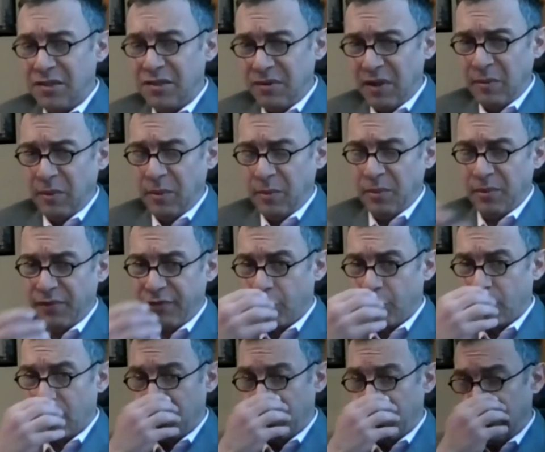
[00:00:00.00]
it's maybe
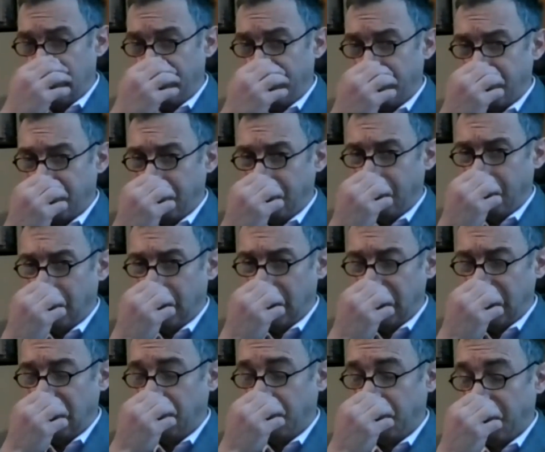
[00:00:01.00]
before many of your students,
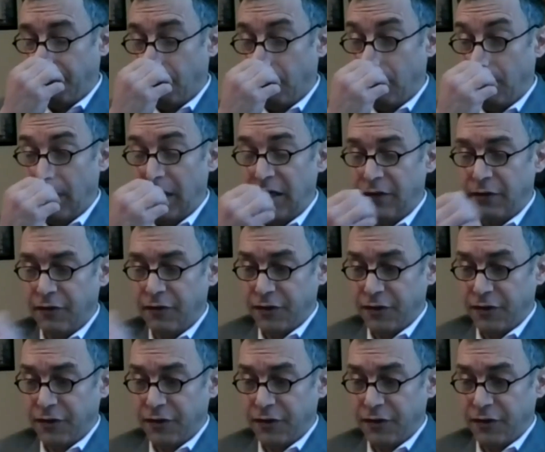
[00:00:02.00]
this is before